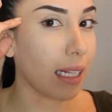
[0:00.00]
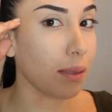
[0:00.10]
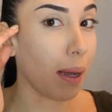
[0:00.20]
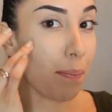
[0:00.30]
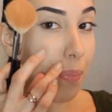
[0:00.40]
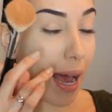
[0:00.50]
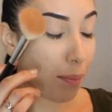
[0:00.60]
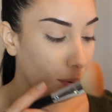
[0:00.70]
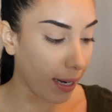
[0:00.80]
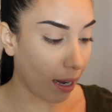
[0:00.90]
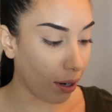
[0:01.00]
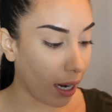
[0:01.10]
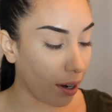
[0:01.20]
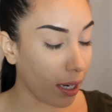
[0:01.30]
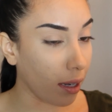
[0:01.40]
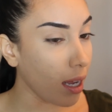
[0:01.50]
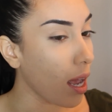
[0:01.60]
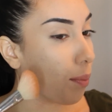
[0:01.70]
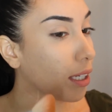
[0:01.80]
That's my bad breakout area,